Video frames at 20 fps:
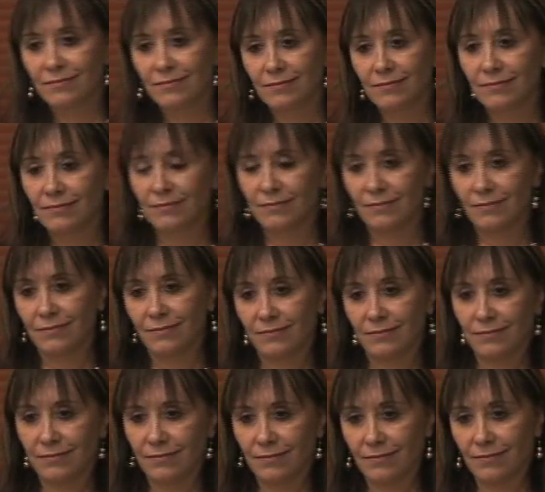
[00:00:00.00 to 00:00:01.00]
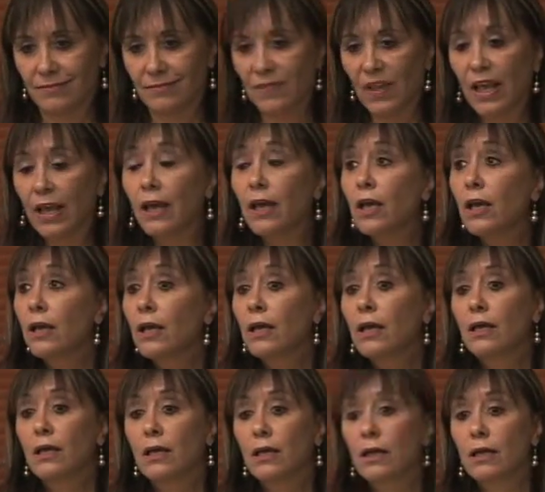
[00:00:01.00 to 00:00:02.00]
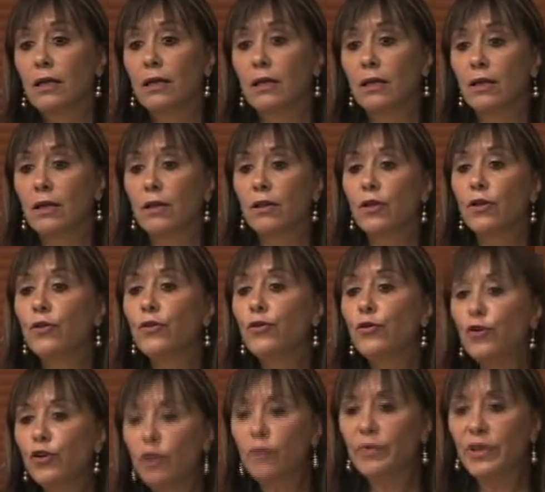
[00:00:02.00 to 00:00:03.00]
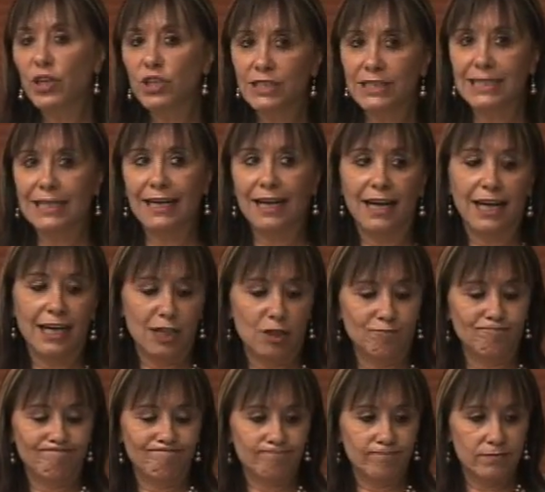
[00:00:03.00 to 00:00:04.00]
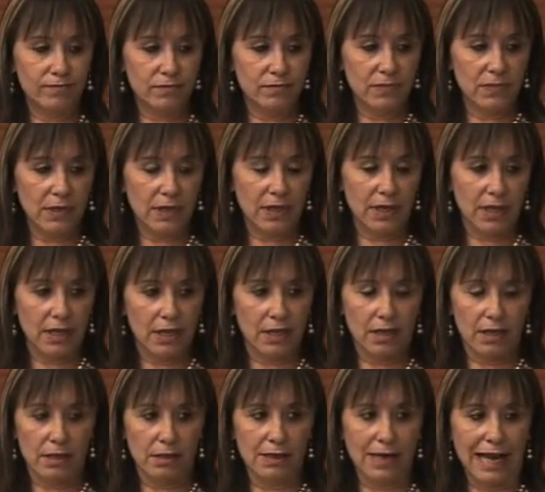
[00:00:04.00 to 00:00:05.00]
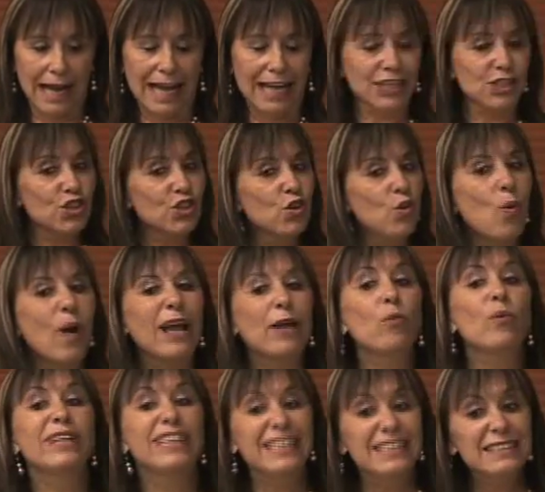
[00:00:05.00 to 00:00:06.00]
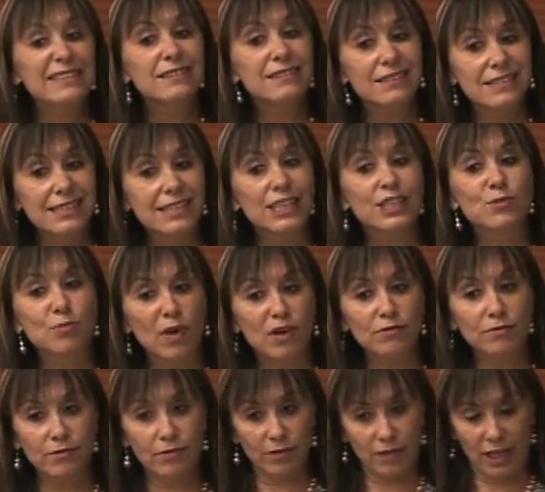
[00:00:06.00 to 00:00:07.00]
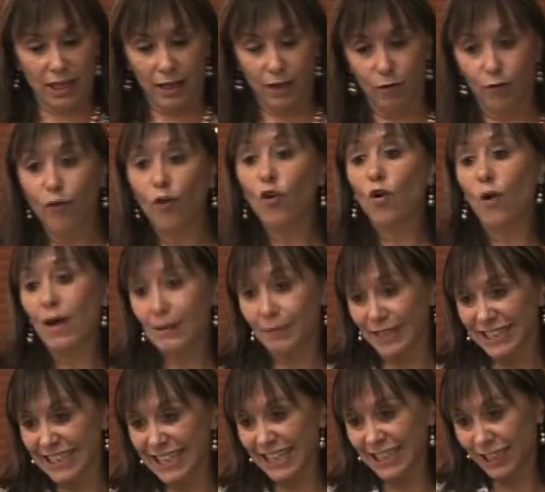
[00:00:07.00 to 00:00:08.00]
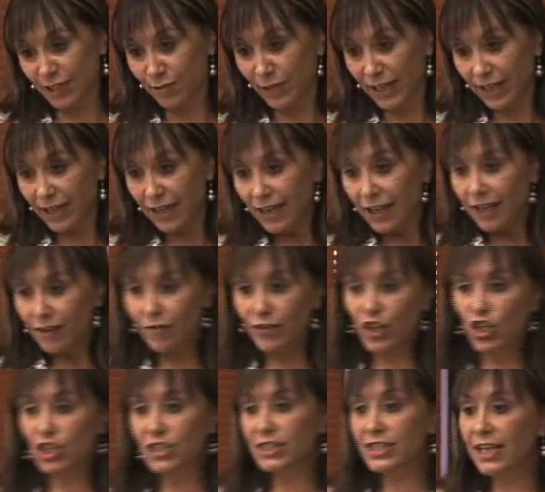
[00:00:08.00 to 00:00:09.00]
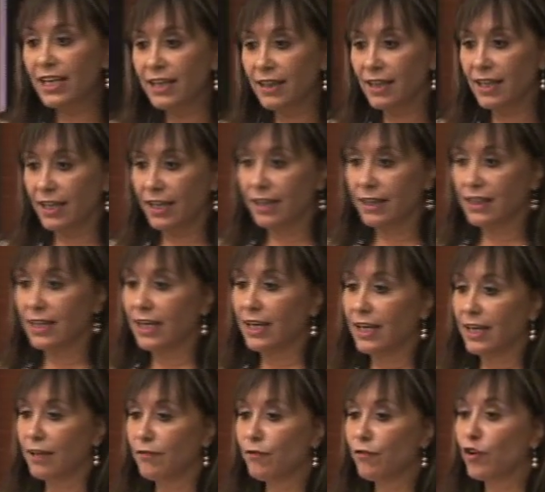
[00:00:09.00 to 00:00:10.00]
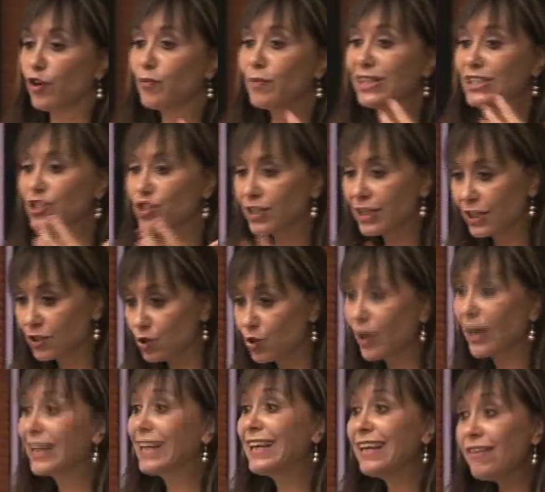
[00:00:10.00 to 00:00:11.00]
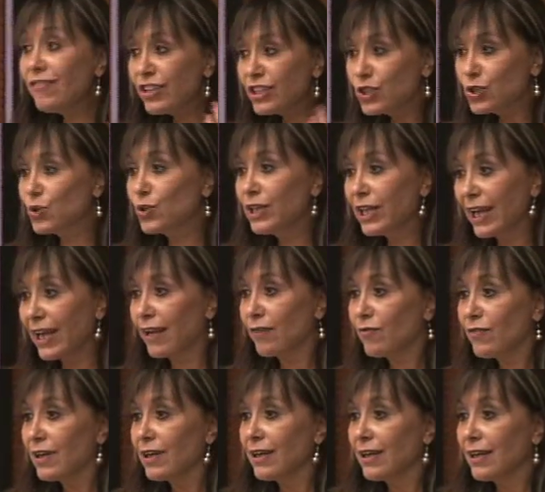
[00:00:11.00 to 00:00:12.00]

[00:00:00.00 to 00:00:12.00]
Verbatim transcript: weeks follow-up on the analysis? You know, because um, I don't know why we did six-month uh, follow-up assessment, because the, the, the information that you are giving to them